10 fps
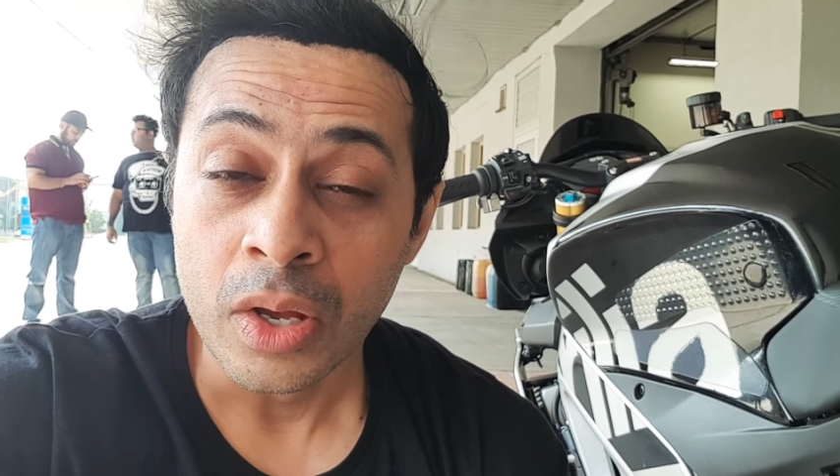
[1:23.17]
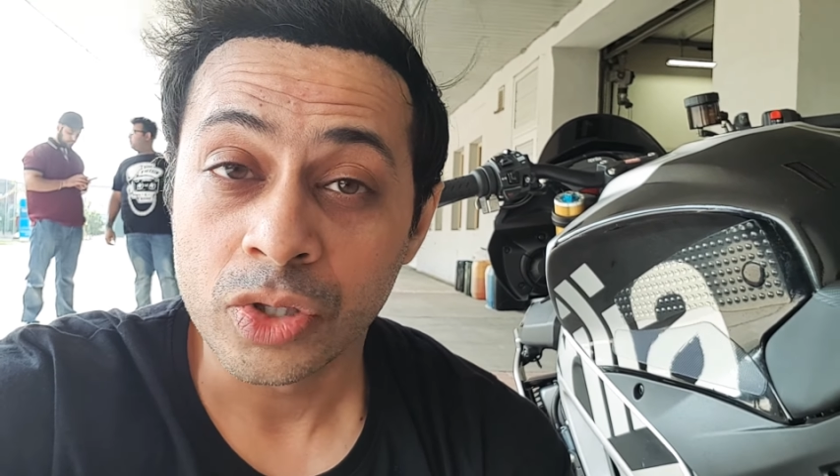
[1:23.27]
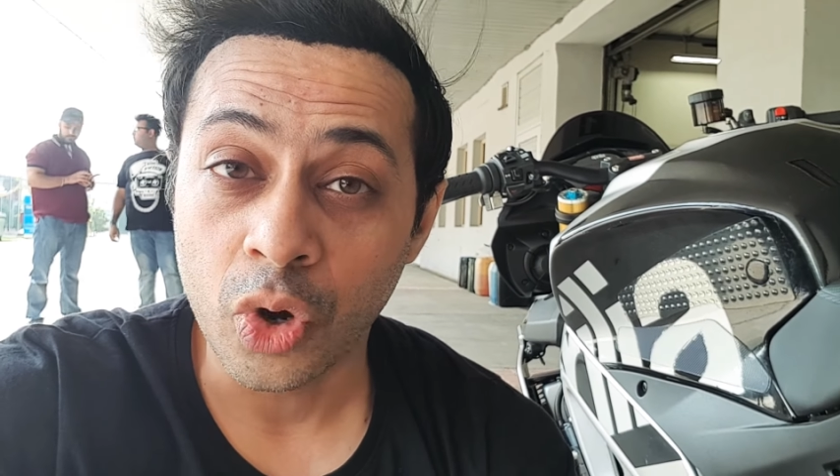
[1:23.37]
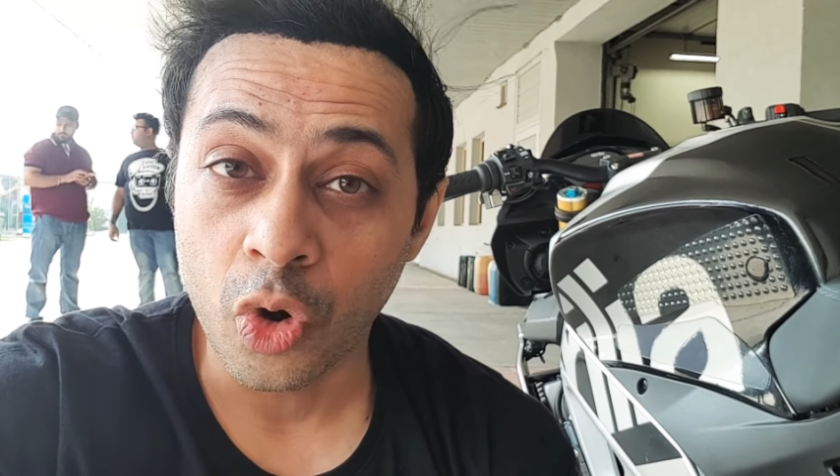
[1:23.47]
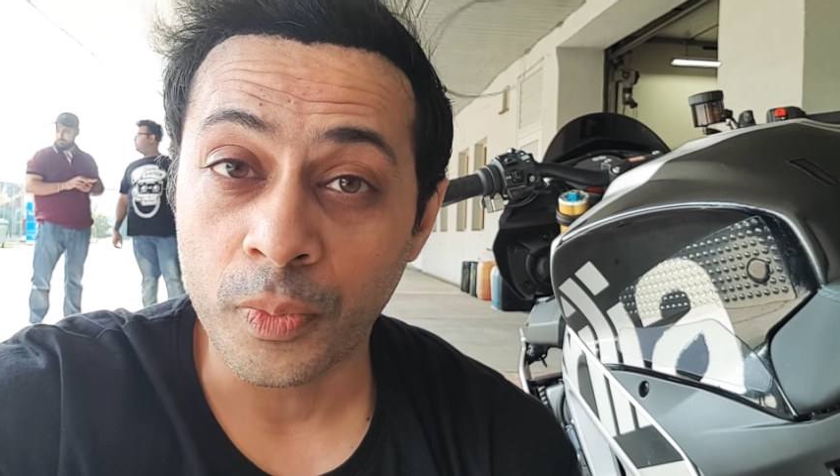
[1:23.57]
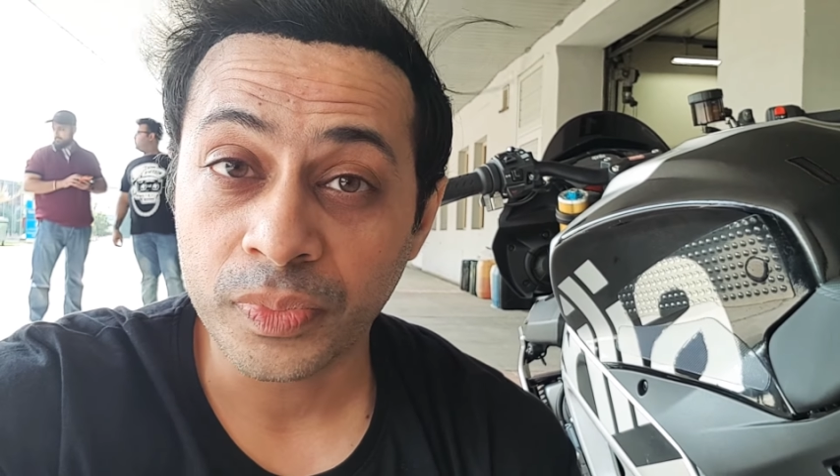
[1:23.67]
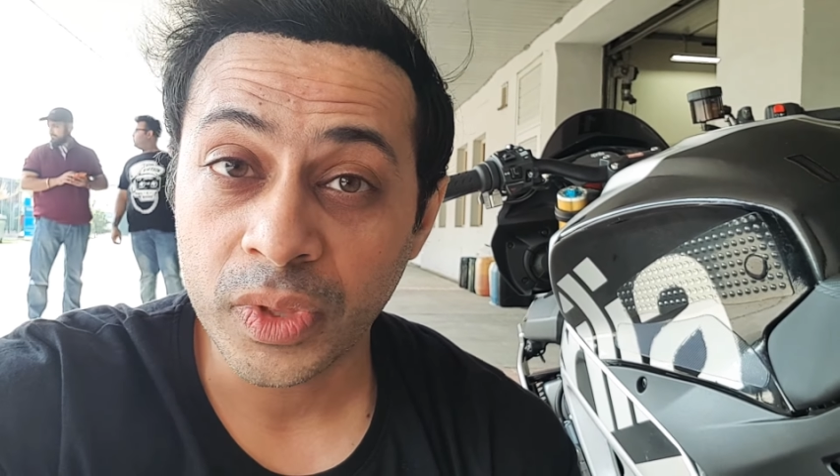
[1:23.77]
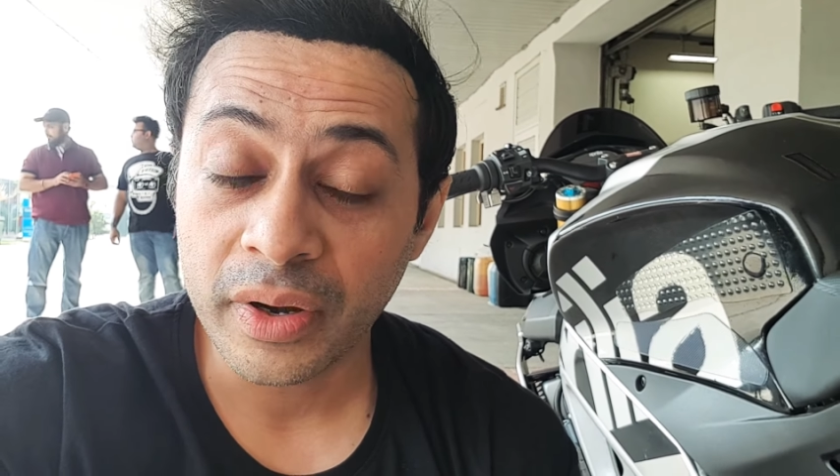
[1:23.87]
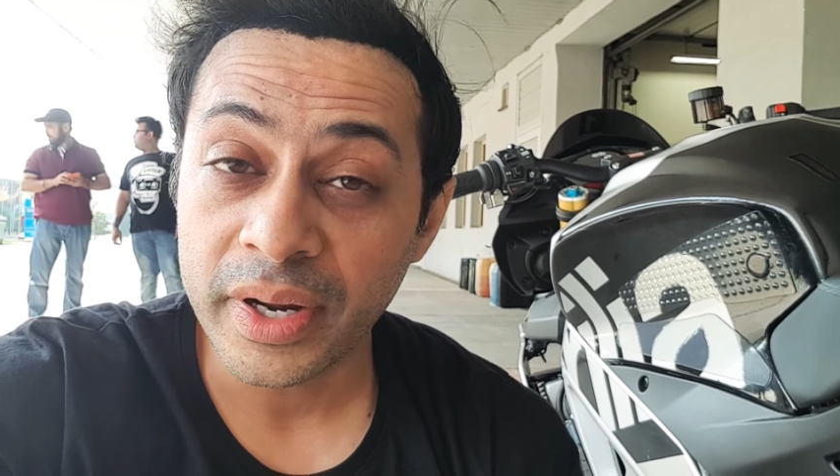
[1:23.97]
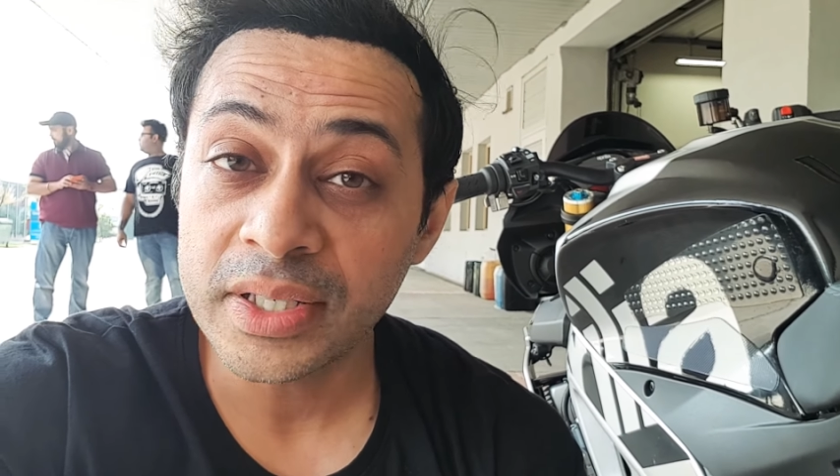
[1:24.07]
So
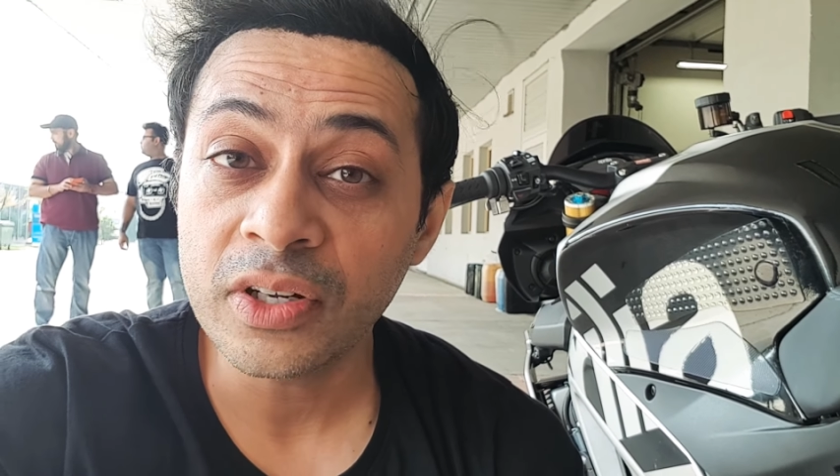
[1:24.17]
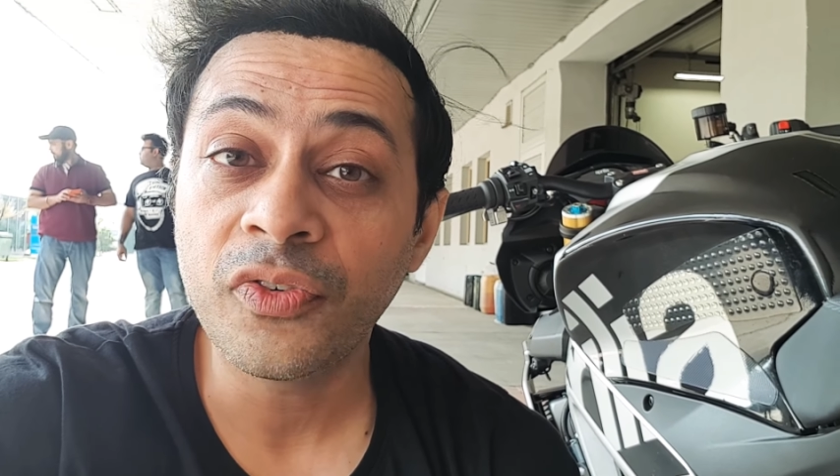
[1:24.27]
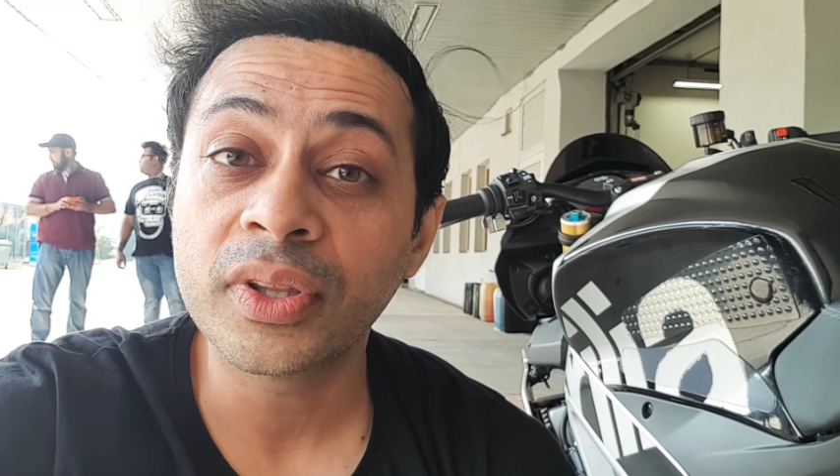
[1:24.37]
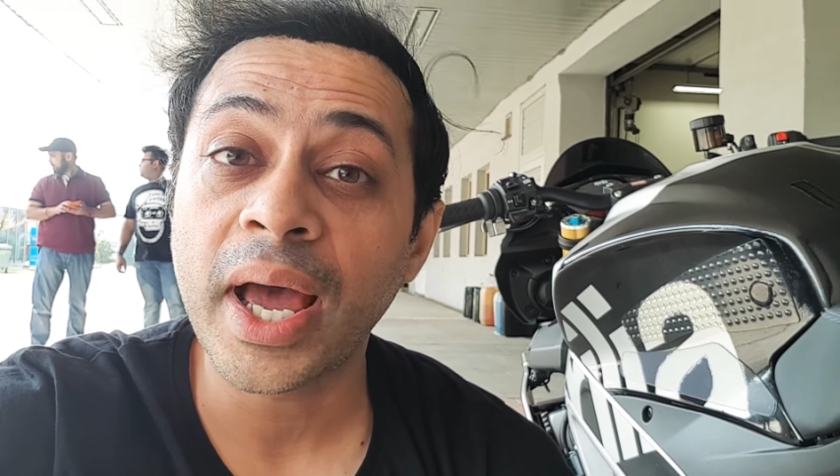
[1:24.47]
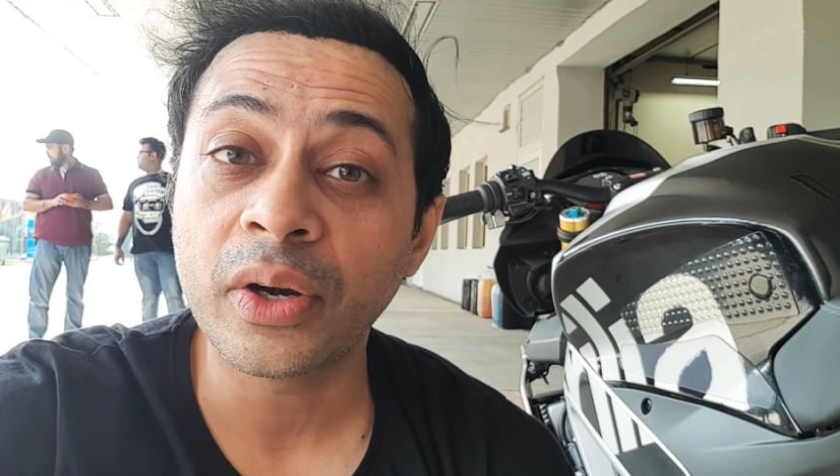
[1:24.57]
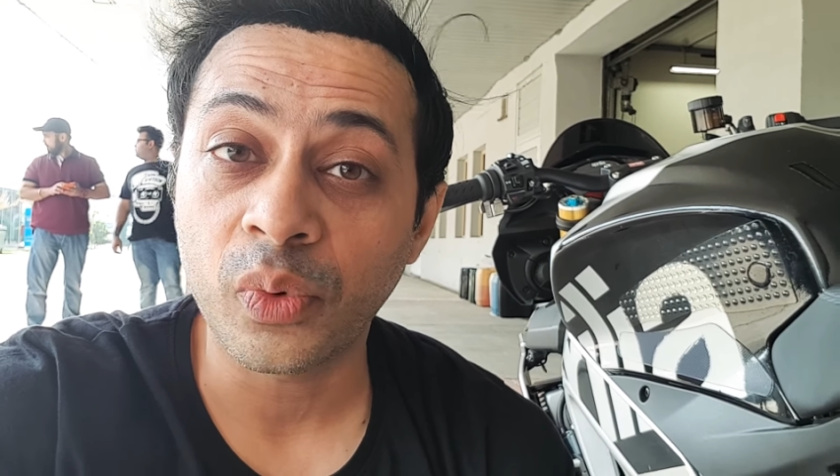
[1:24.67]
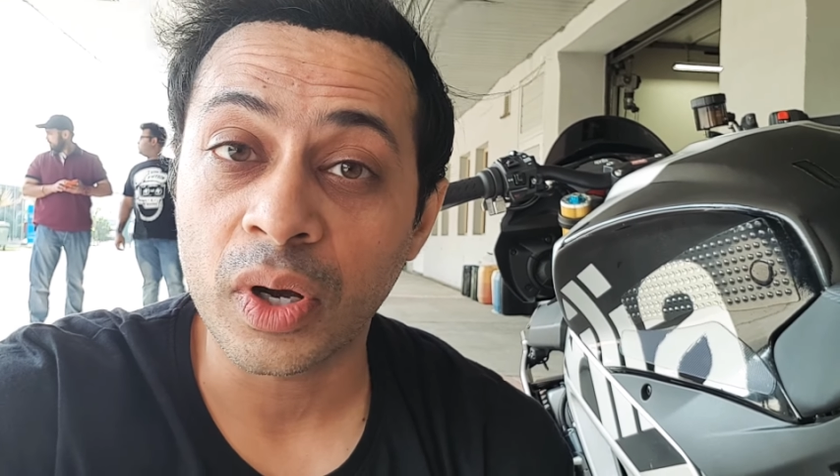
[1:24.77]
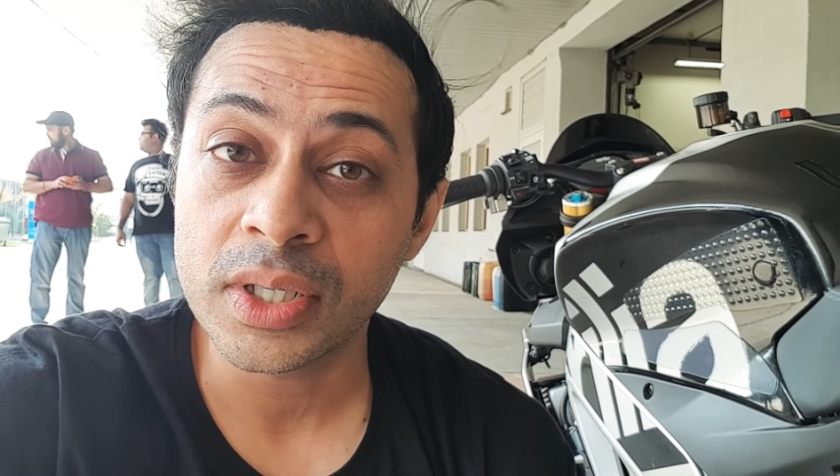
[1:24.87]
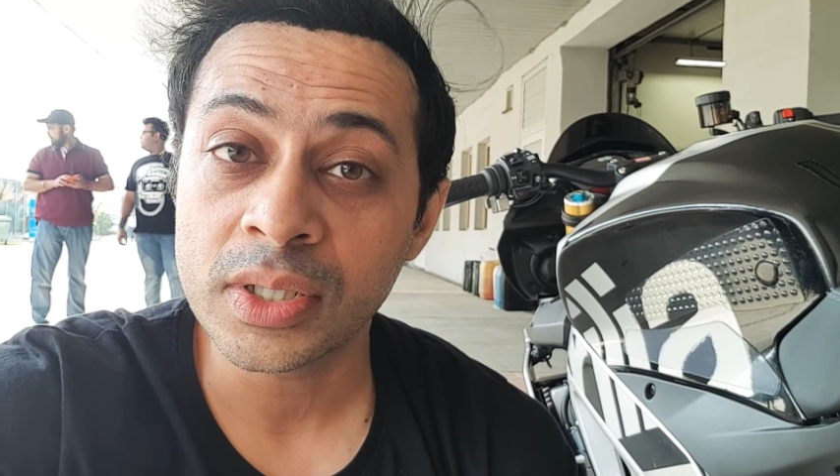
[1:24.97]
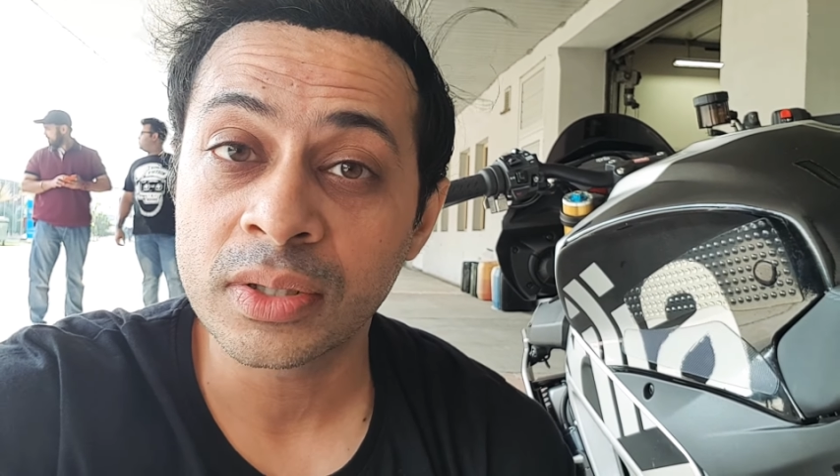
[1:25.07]
the reason for that
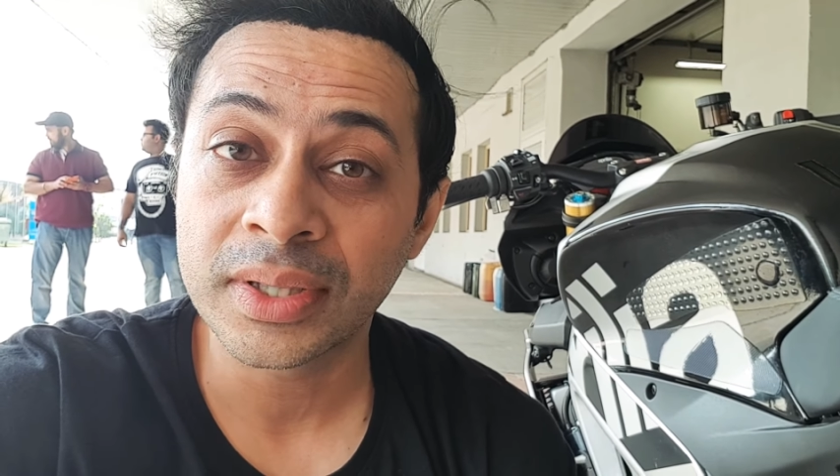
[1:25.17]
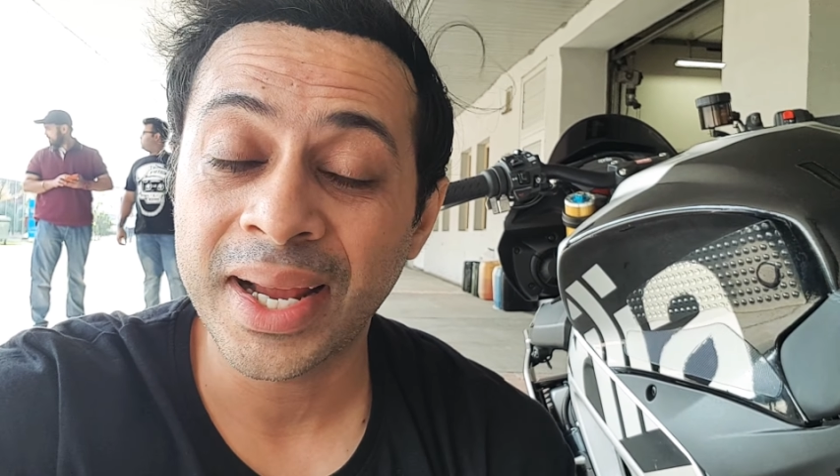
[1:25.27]
was